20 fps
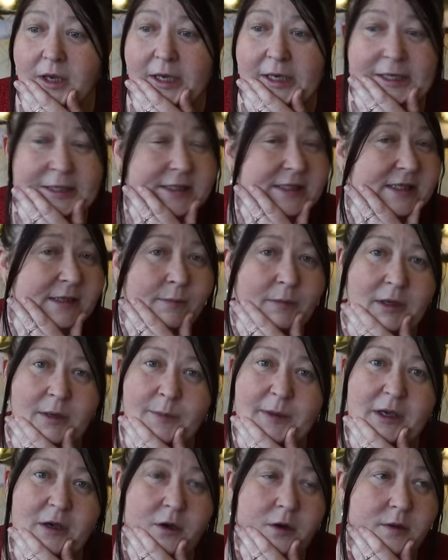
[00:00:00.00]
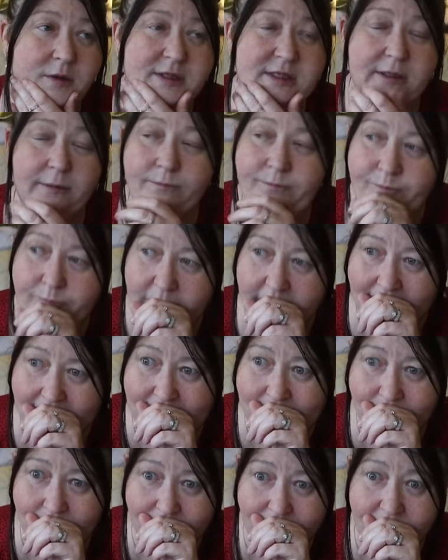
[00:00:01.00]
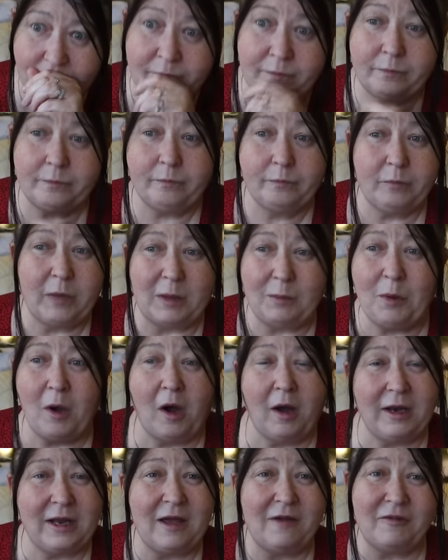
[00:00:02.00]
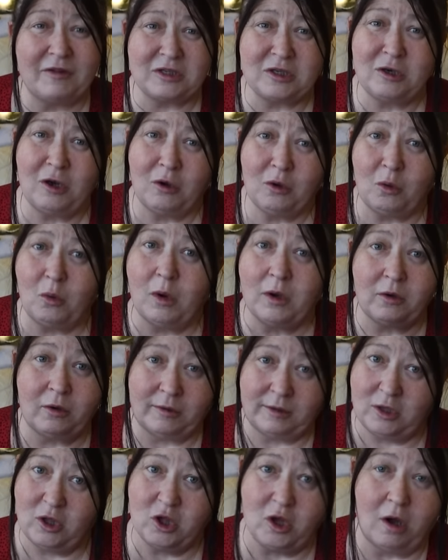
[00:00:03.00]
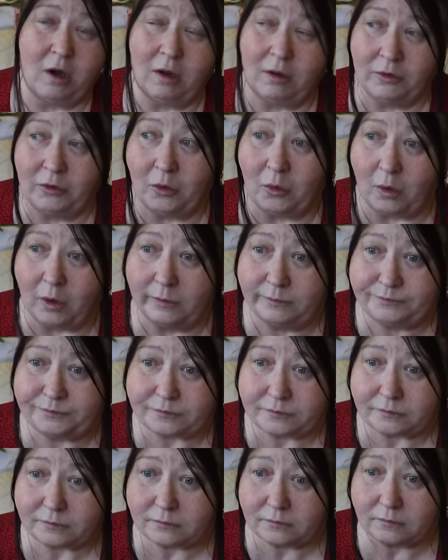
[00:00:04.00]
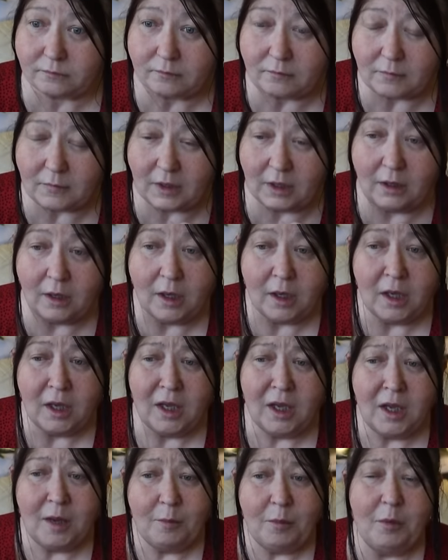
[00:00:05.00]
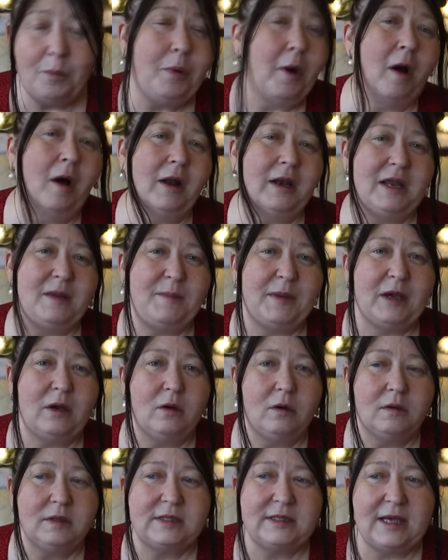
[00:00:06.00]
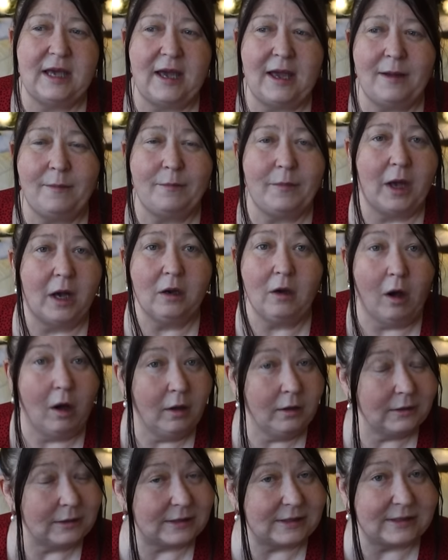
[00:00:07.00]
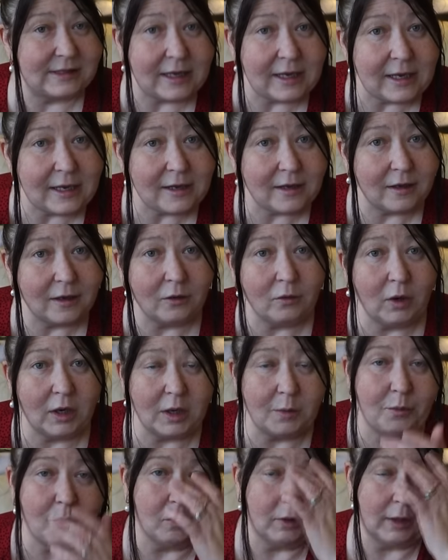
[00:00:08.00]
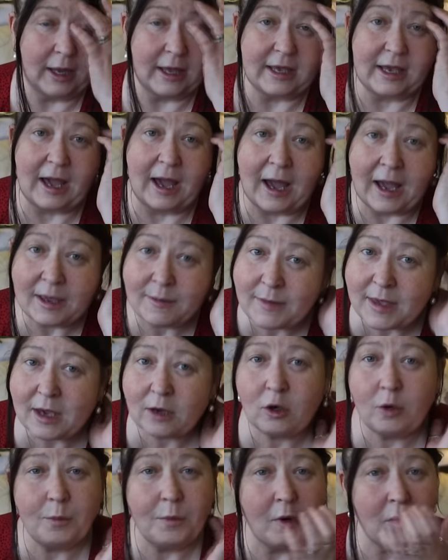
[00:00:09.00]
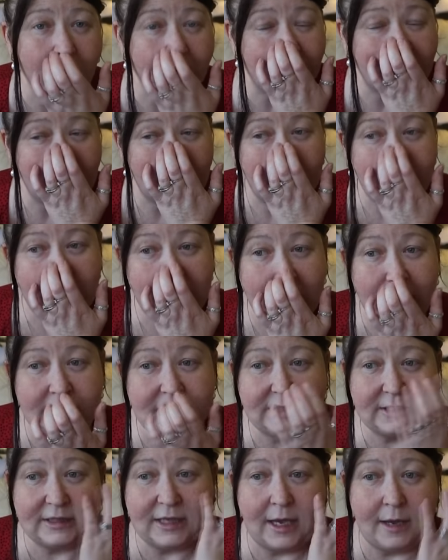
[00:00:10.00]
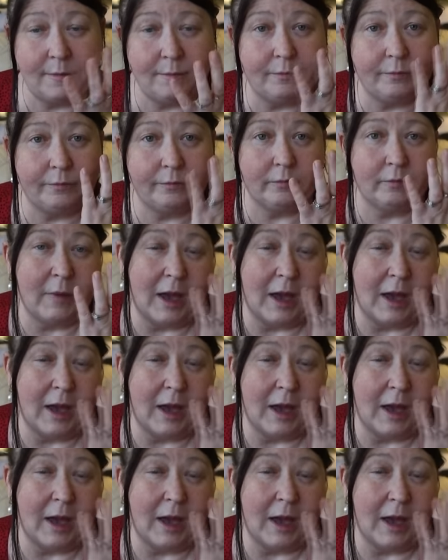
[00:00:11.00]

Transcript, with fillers: and it's simply because well, partly I've had a lot going on, as you all know, but partly because I can't see, you know, to put like eye makeup on. It's my